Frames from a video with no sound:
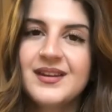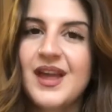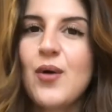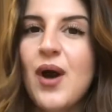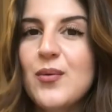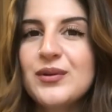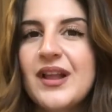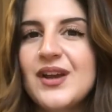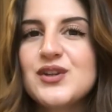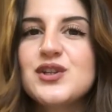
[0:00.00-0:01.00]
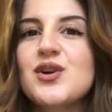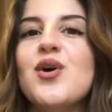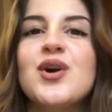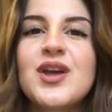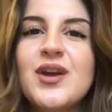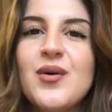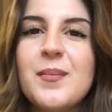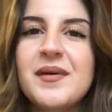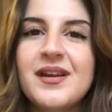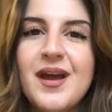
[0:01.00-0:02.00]
Now I would like to talk to you a
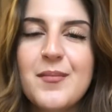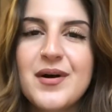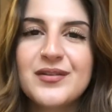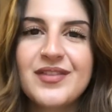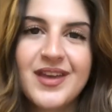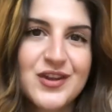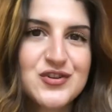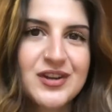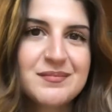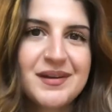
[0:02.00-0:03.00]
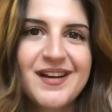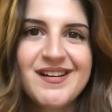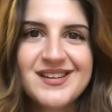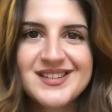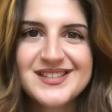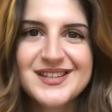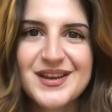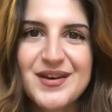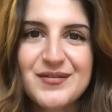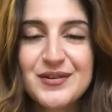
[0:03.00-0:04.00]
bit about the kitchen, because
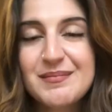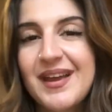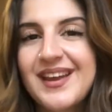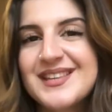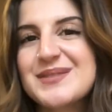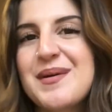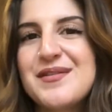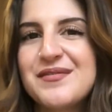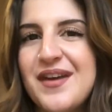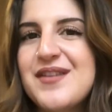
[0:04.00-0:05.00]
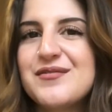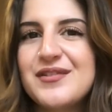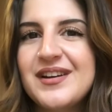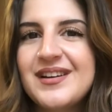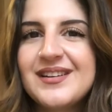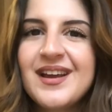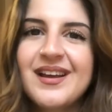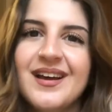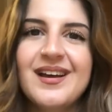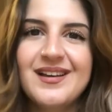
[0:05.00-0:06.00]
for me it's my favorite
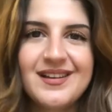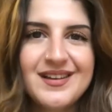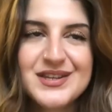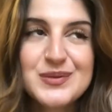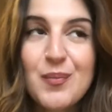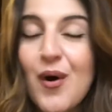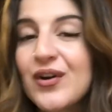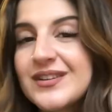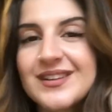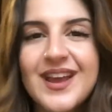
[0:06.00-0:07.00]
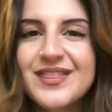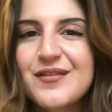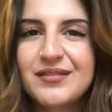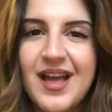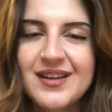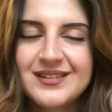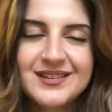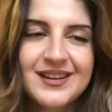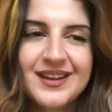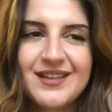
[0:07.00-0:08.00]
spot in the flat,
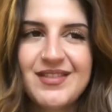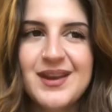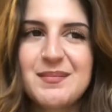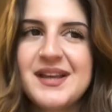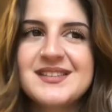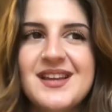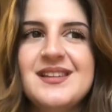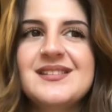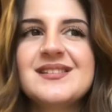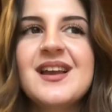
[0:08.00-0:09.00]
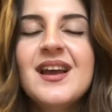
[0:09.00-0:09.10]
if that makes sense.